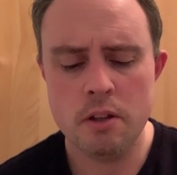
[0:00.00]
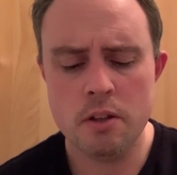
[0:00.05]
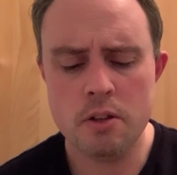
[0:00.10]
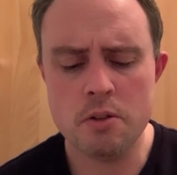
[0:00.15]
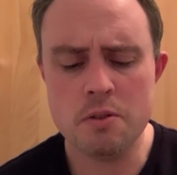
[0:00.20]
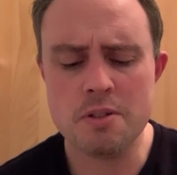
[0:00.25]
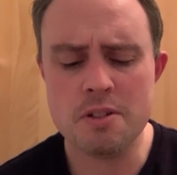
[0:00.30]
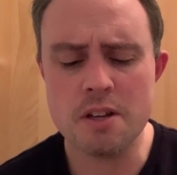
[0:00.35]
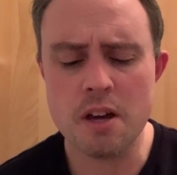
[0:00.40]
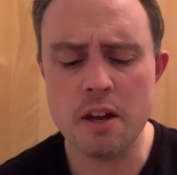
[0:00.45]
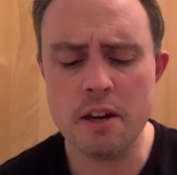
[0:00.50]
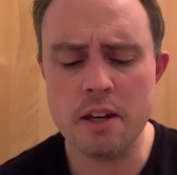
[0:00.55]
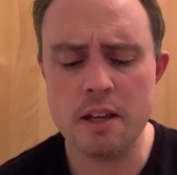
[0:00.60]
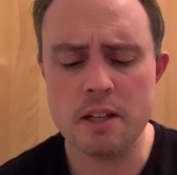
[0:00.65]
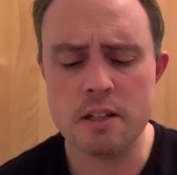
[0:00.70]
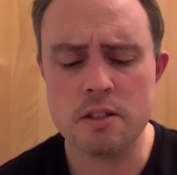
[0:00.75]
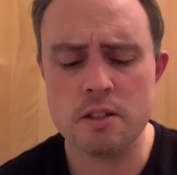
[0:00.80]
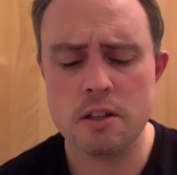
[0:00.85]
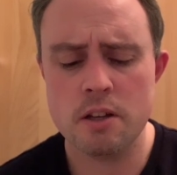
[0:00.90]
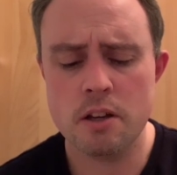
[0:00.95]
"Who's done
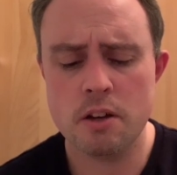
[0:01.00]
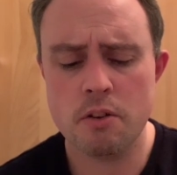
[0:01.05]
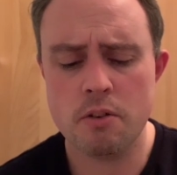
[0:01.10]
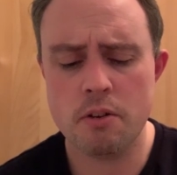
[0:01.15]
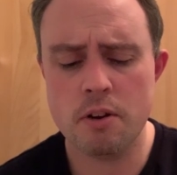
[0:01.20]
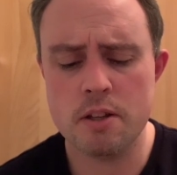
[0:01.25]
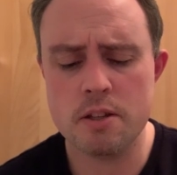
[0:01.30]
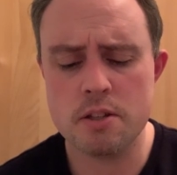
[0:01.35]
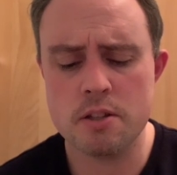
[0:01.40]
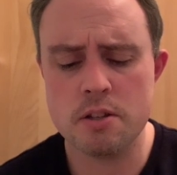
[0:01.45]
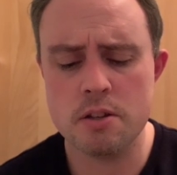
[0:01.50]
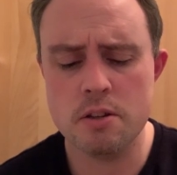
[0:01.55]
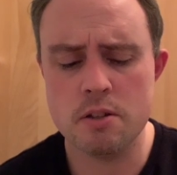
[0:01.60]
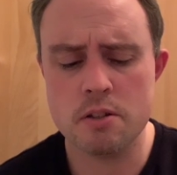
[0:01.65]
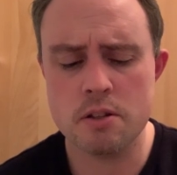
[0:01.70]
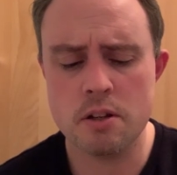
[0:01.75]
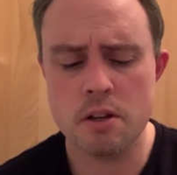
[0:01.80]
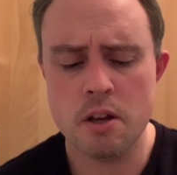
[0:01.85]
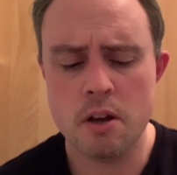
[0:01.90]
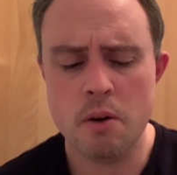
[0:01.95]
it?" cried
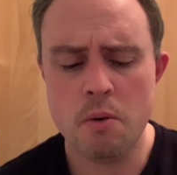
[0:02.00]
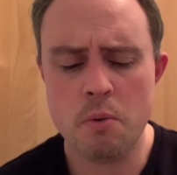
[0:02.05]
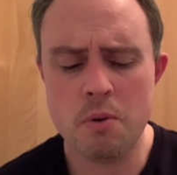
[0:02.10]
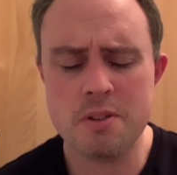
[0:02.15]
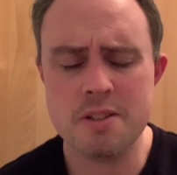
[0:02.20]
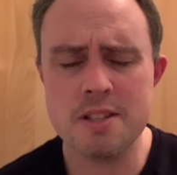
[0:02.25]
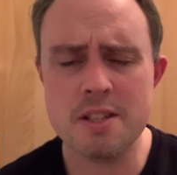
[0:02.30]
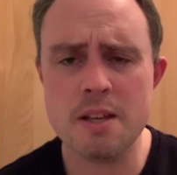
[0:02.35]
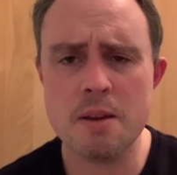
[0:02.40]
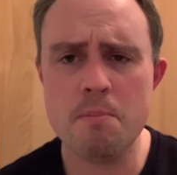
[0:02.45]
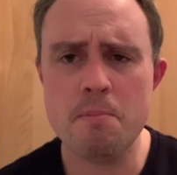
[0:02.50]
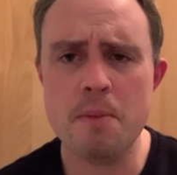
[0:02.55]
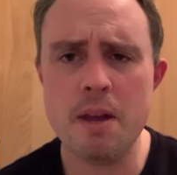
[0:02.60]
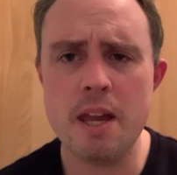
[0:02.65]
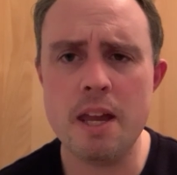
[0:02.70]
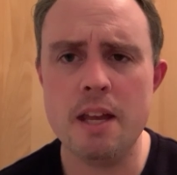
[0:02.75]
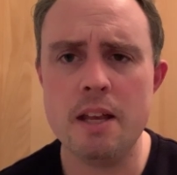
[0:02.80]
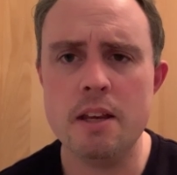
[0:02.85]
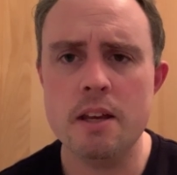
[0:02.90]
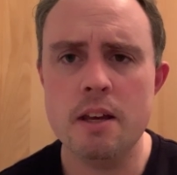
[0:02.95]
Susan. "What does it
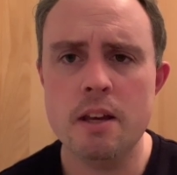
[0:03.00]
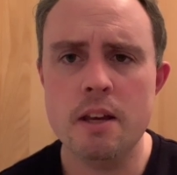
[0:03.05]
mean?